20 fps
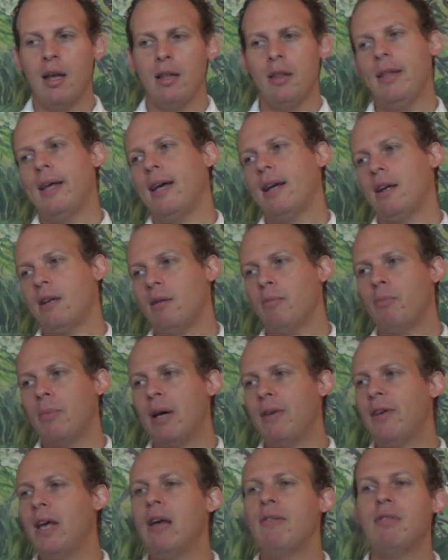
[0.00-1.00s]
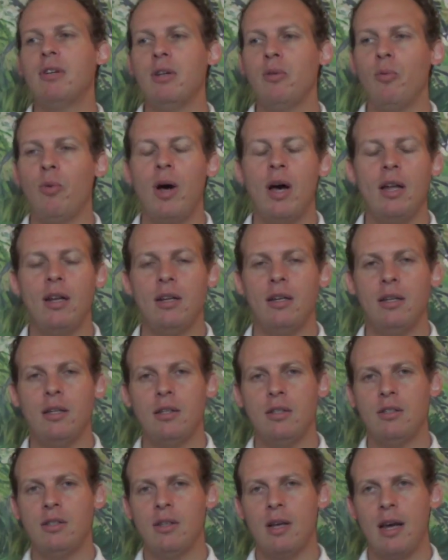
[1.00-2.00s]
Like my favorite one
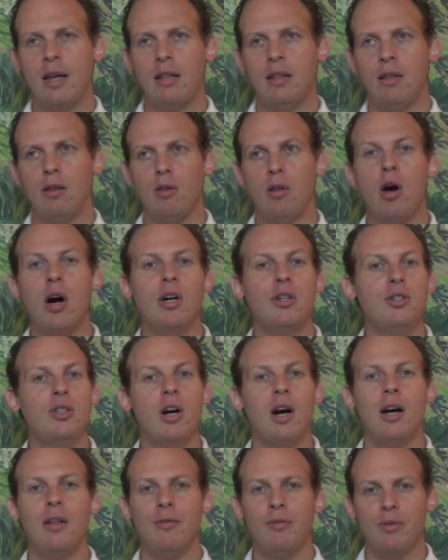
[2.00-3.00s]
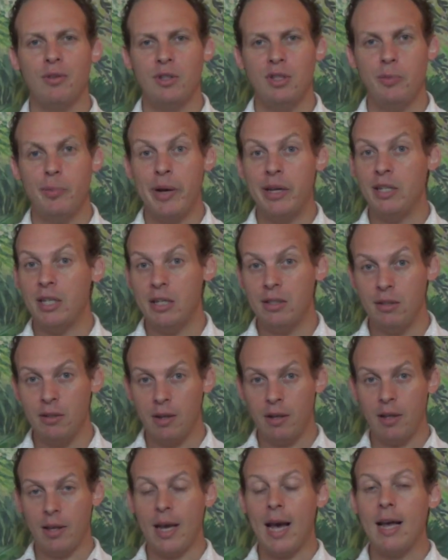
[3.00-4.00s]
is the Launch Conference by Jason
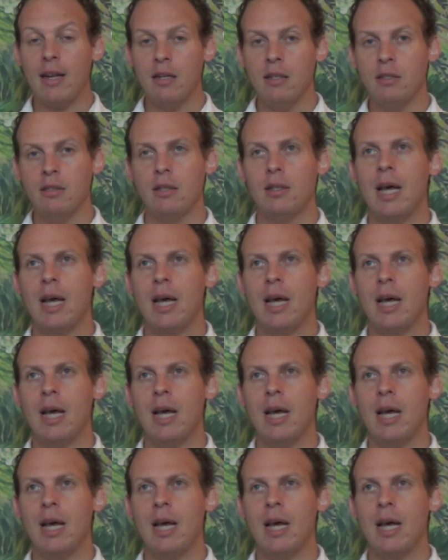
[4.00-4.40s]
Calacanis.